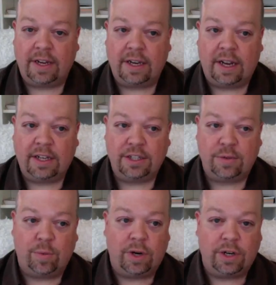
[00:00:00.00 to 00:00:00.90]
not just
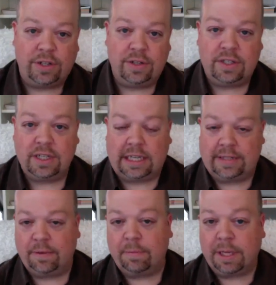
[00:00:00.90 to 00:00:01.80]
one or two
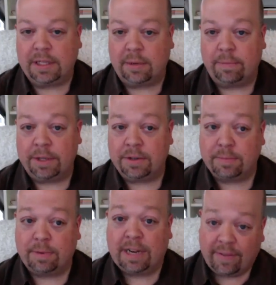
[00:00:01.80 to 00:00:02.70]
successful pins on Pinterest,
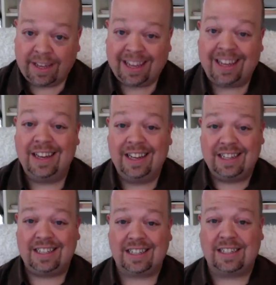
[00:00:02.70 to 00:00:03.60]
but having a
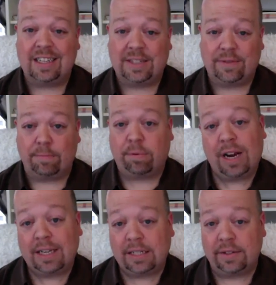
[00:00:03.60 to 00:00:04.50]
successful
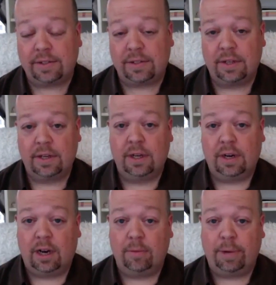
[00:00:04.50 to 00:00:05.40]
presence
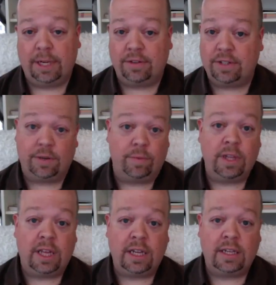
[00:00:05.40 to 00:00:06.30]
on Pinterest and
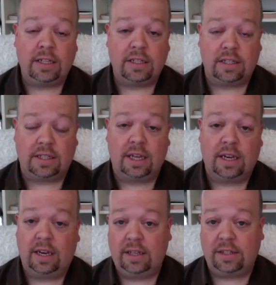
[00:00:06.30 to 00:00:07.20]
really
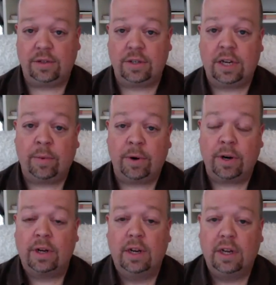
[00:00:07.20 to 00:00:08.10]
any social network.
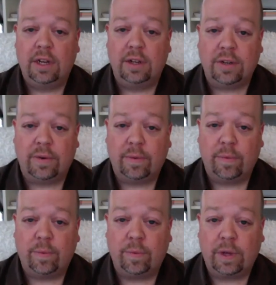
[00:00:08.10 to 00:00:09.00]
You know,
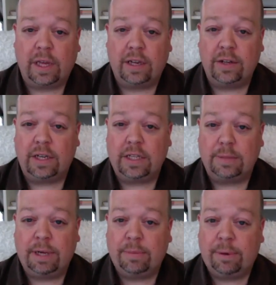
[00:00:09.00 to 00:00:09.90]
so can you
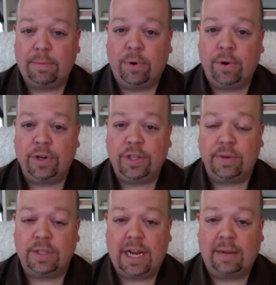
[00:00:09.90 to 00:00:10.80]
speak a little bit more to
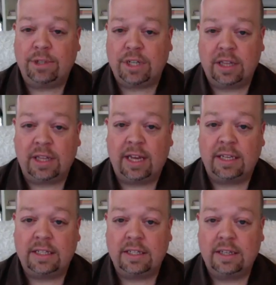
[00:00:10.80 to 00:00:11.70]
establishing
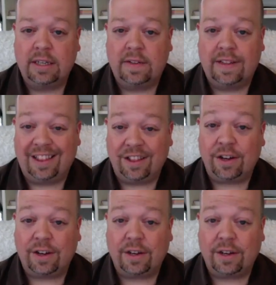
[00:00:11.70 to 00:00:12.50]
that look?